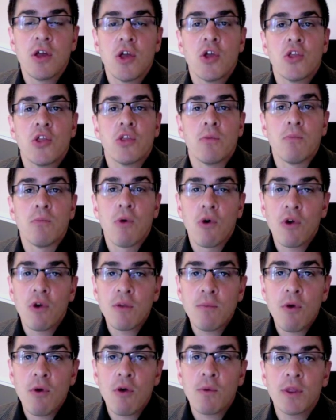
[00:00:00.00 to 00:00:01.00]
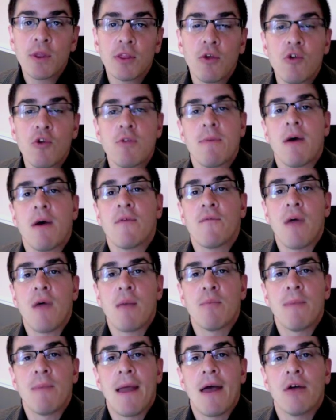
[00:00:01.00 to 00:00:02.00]
The more and more we learn about
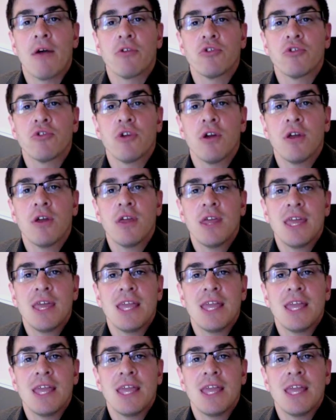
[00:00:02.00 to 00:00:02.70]
fibromyalgia,